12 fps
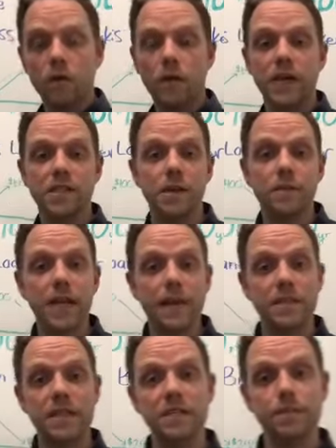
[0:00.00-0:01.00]
Okay.
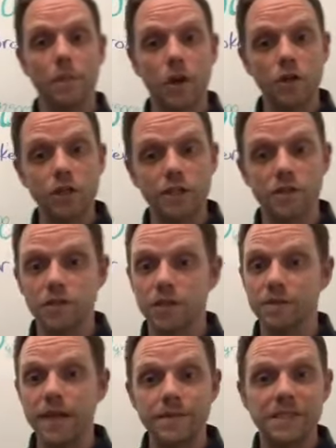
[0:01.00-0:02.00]
Sometimes these merchants or
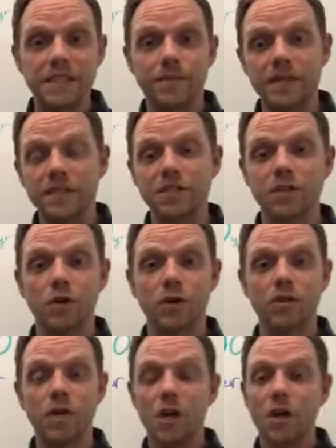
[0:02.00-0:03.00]
sometimes these business
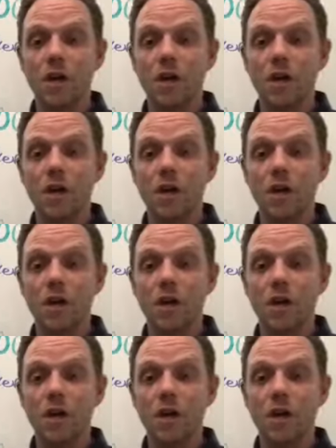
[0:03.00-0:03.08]
owners